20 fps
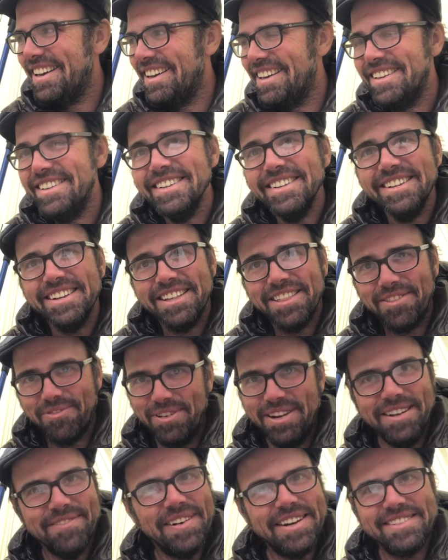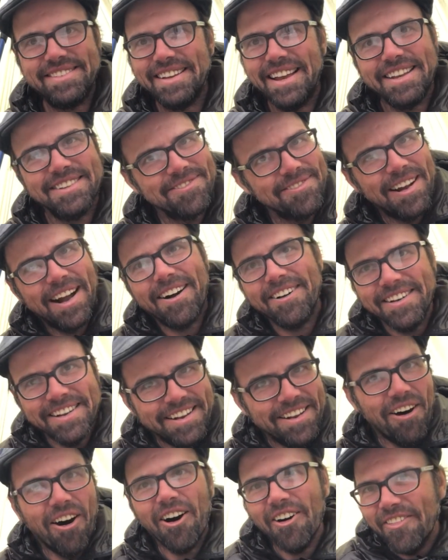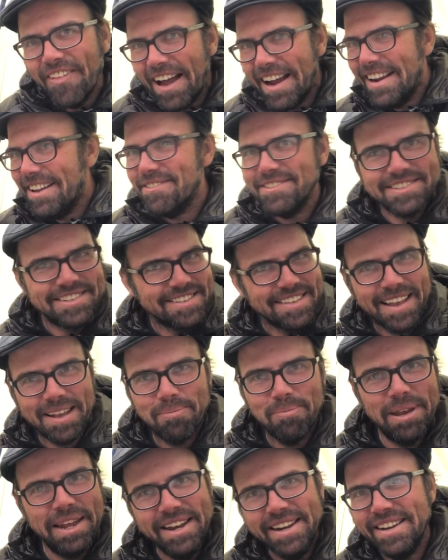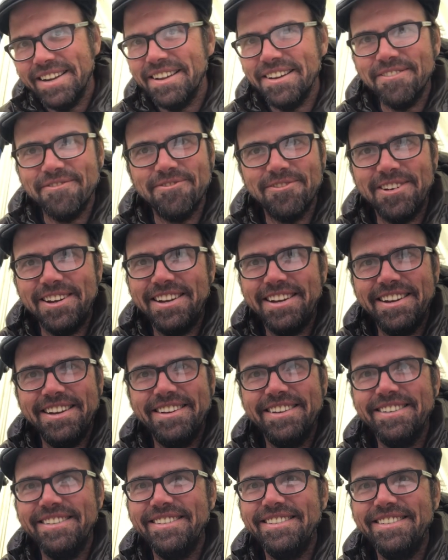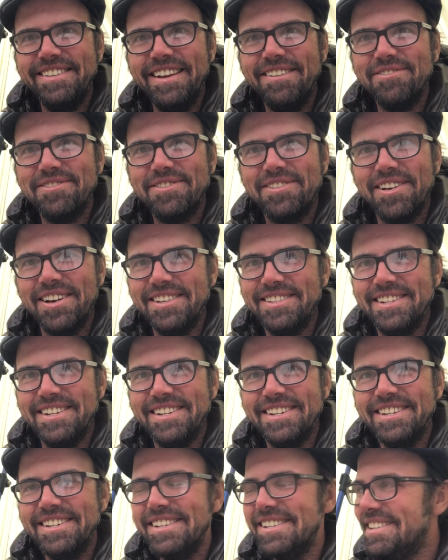3 of my steaks were out, and all night it was just like being in a freaking, it was crazy.